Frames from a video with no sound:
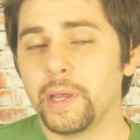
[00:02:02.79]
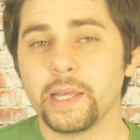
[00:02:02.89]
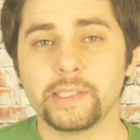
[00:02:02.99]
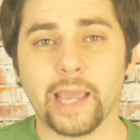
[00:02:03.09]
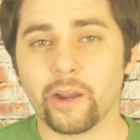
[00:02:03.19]

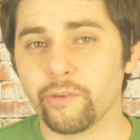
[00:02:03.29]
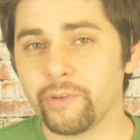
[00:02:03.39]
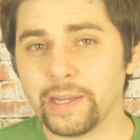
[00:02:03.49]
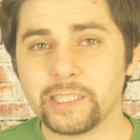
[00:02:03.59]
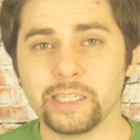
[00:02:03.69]

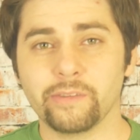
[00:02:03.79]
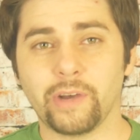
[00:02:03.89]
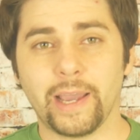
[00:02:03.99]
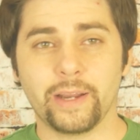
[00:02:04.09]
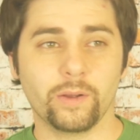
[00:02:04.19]
sacrificing of
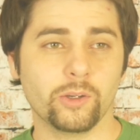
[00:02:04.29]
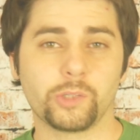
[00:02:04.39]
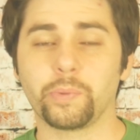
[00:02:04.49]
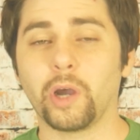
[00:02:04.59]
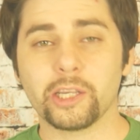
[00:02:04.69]
idols,
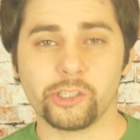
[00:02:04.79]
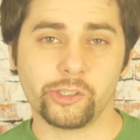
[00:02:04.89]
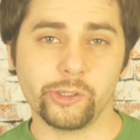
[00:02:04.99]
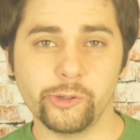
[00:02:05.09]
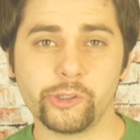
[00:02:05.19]

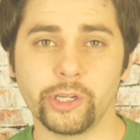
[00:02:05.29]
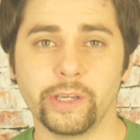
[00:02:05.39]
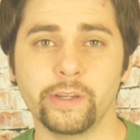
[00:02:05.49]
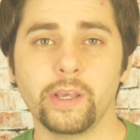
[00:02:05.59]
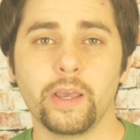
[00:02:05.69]

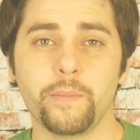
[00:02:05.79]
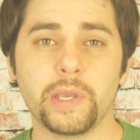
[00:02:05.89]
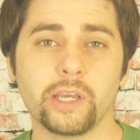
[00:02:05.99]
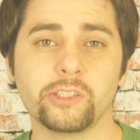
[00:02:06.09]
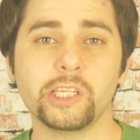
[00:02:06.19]
prostitution,
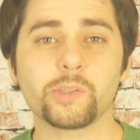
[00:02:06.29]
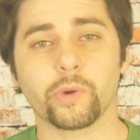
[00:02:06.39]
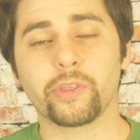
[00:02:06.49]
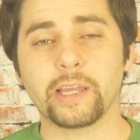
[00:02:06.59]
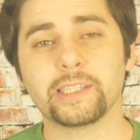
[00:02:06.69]
because these
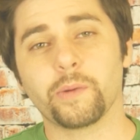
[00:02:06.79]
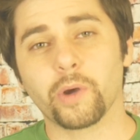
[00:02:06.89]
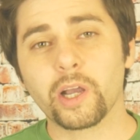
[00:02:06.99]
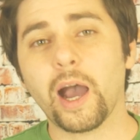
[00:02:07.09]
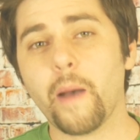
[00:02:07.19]
were things that
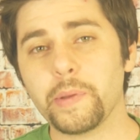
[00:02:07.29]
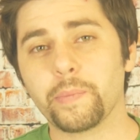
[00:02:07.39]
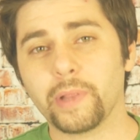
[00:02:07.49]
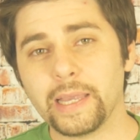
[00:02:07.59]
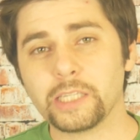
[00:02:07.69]
were
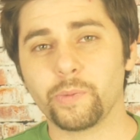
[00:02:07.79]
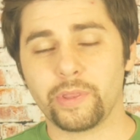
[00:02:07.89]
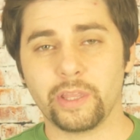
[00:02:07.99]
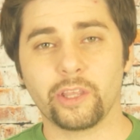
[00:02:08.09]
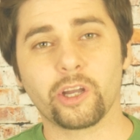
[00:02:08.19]
commonplace
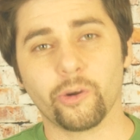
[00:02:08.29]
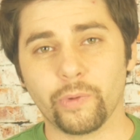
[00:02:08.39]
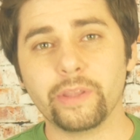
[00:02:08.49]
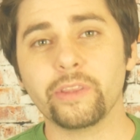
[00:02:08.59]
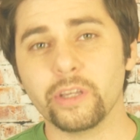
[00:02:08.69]
within the
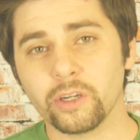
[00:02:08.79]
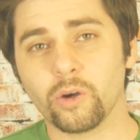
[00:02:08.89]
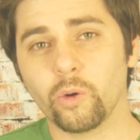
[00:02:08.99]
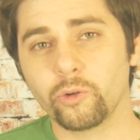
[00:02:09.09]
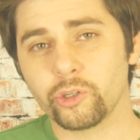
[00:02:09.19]
Corinthian
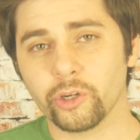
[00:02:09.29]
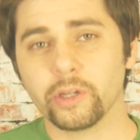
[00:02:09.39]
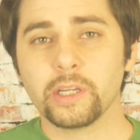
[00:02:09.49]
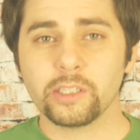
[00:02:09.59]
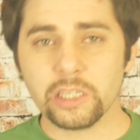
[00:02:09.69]
culture.
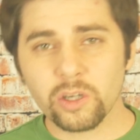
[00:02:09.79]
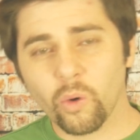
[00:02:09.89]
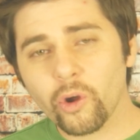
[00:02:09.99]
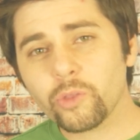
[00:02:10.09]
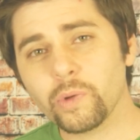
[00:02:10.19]
See,
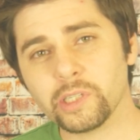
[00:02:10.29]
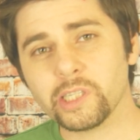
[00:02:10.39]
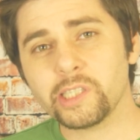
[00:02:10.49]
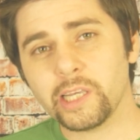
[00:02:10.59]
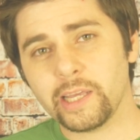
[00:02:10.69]
Corinth was a
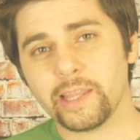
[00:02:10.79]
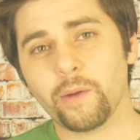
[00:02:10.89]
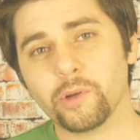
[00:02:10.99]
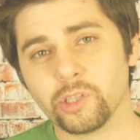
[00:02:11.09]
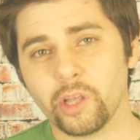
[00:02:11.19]
city
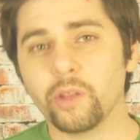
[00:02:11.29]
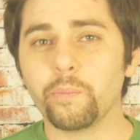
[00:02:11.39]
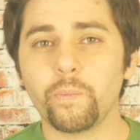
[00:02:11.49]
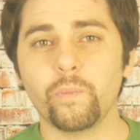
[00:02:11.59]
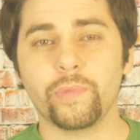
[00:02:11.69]

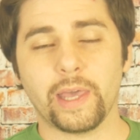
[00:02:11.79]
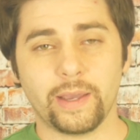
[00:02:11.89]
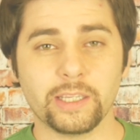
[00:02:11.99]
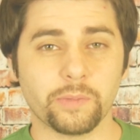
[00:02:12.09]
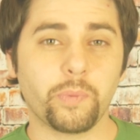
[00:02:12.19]

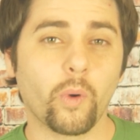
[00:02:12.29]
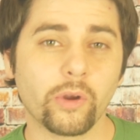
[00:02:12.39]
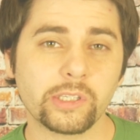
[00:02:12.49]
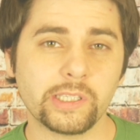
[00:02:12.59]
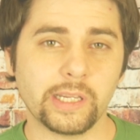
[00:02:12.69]
that is a
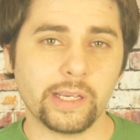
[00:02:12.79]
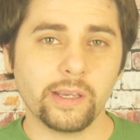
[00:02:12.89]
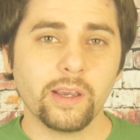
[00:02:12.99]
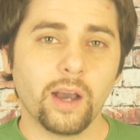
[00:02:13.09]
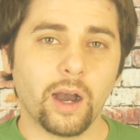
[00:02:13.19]
port
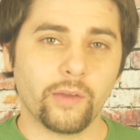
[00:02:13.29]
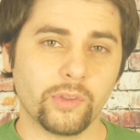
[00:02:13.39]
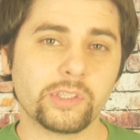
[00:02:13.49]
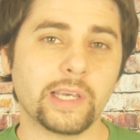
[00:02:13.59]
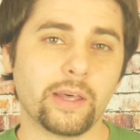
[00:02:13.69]
city on
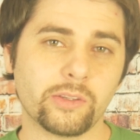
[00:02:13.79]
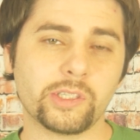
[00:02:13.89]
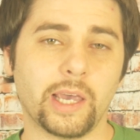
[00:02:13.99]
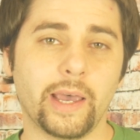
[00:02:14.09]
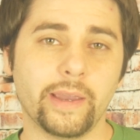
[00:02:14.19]
the south
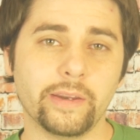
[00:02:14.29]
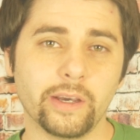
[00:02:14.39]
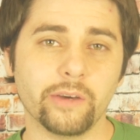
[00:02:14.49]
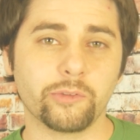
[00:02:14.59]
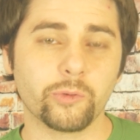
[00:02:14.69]
side
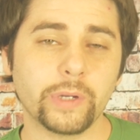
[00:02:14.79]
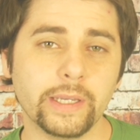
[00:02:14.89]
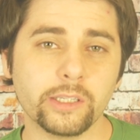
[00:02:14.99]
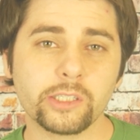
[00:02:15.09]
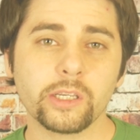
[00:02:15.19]
of
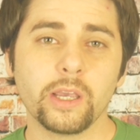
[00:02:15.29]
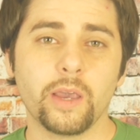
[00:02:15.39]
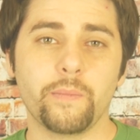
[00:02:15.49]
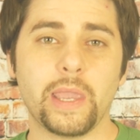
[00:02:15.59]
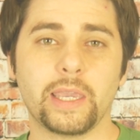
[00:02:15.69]
Greece,
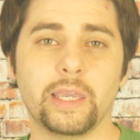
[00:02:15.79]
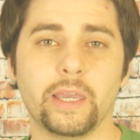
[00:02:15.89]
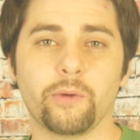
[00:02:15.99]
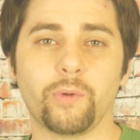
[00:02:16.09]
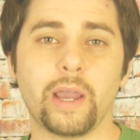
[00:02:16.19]
making
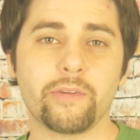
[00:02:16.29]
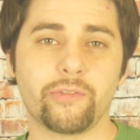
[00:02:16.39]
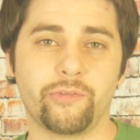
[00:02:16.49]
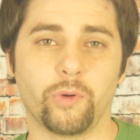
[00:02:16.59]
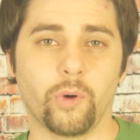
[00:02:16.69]
it rife
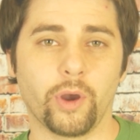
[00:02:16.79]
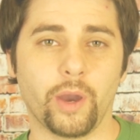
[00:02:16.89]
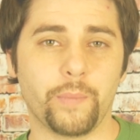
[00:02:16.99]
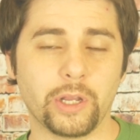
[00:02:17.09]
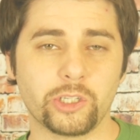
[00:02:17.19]
for
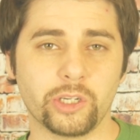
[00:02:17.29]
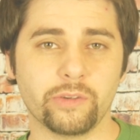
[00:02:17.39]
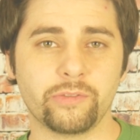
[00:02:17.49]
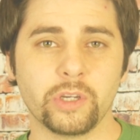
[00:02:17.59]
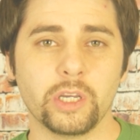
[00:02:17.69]
a bunch
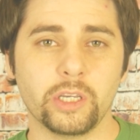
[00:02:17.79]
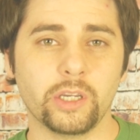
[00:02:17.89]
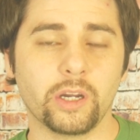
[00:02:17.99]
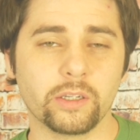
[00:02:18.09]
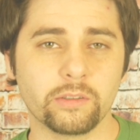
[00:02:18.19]
of
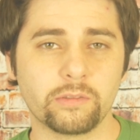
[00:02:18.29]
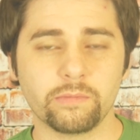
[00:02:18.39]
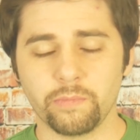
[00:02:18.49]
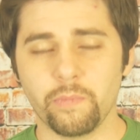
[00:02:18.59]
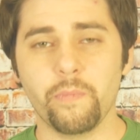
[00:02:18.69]
young
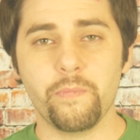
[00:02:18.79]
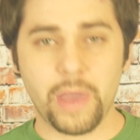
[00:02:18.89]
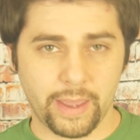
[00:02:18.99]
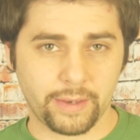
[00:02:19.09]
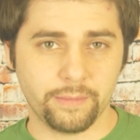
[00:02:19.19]

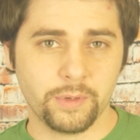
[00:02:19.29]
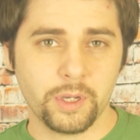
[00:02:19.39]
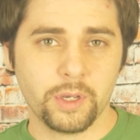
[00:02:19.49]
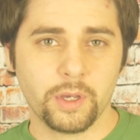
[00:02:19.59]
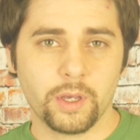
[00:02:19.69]
men,
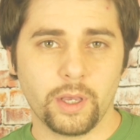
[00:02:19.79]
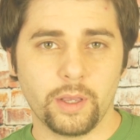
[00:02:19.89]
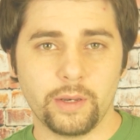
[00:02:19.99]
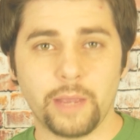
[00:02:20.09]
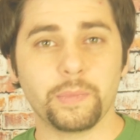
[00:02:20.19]

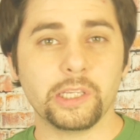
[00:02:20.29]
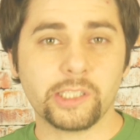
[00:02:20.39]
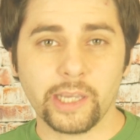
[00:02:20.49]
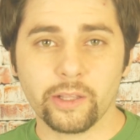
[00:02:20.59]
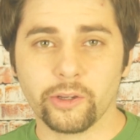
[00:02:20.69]
namely
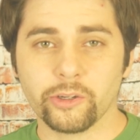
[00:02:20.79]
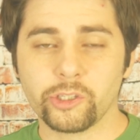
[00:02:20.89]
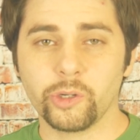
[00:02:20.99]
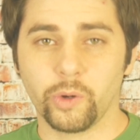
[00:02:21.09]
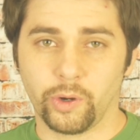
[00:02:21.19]
sailors,
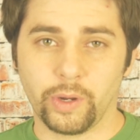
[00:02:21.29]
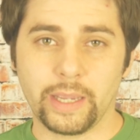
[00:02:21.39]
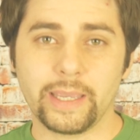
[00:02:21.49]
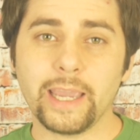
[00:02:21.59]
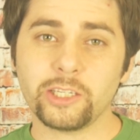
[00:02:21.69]
who are
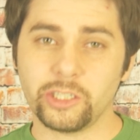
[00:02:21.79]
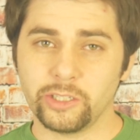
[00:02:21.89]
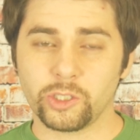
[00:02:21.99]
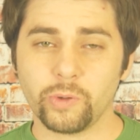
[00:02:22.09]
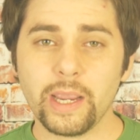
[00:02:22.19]
engaging in
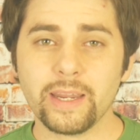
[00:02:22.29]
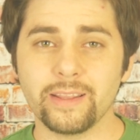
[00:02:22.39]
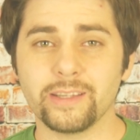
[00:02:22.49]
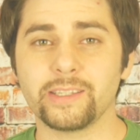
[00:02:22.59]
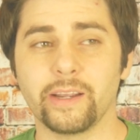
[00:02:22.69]
trade in
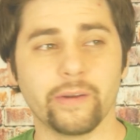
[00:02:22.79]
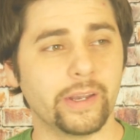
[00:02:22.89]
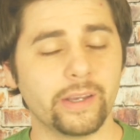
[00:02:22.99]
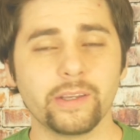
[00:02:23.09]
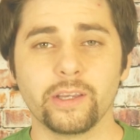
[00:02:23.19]
this
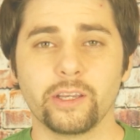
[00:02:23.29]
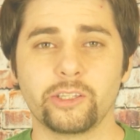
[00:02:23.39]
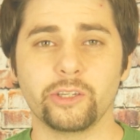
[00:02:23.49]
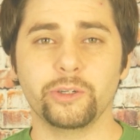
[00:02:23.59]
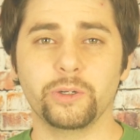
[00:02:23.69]
area
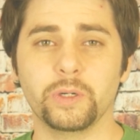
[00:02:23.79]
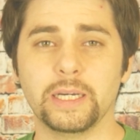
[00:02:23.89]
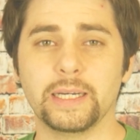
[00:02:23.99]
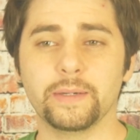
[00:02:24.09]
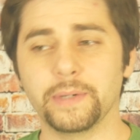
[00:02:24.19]
to,
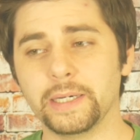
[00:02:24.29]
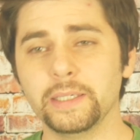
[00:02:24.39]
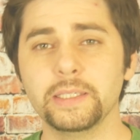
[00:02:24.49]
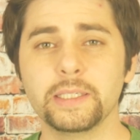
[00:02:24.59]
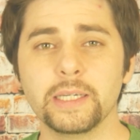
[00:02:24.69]

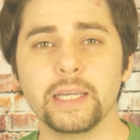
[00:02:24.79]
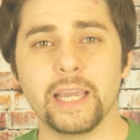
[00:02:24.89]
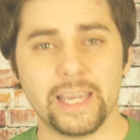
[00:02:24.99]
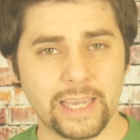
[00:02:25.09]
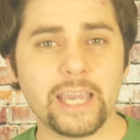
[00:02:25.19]
well,
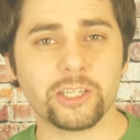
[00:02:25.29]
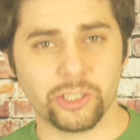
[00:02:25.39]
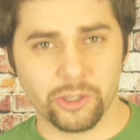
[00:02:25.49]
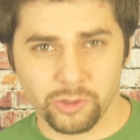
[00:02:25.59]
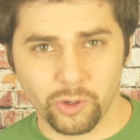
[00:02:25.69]
engage in
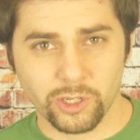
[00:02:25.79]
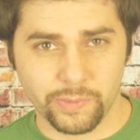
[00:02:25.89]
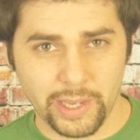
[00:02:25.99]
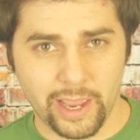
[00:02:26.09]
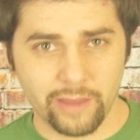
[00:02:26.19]
those sorts of
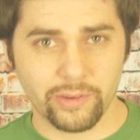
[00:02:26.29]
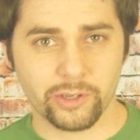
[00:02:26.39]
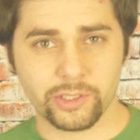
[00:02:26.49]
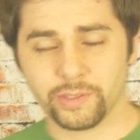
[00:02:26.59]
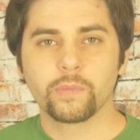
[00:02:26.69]

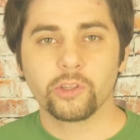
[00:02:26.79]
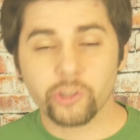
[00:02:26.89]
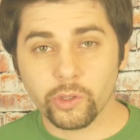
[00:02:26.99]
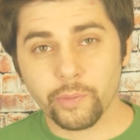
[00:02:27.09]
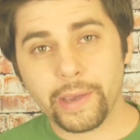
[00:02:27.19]
behaviors.
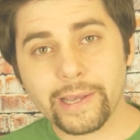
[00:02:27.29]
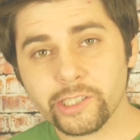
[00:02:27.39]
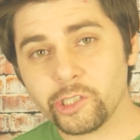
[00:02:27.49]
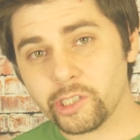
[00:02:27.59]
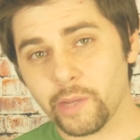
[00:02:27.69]
So in the
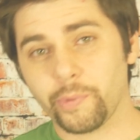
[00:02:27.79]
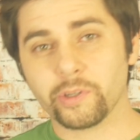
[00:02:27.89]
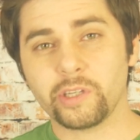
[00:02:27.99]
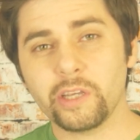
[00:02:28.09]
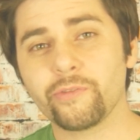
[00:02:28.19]
passages that
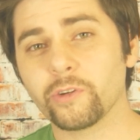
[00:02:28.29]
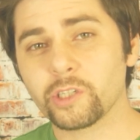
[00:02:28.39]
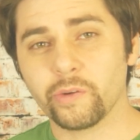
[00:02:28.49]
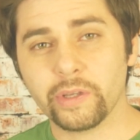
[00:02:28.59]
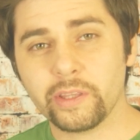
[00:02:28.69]
precede 1
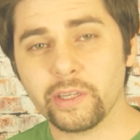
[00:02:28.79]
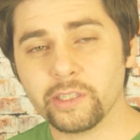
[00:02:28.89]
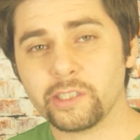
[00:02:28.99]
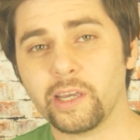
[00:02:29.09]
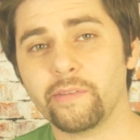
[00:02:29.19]

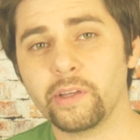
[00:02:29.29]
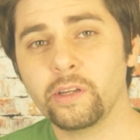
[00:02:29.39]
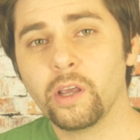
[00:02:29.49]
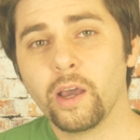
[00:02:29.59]
Corinthians 7,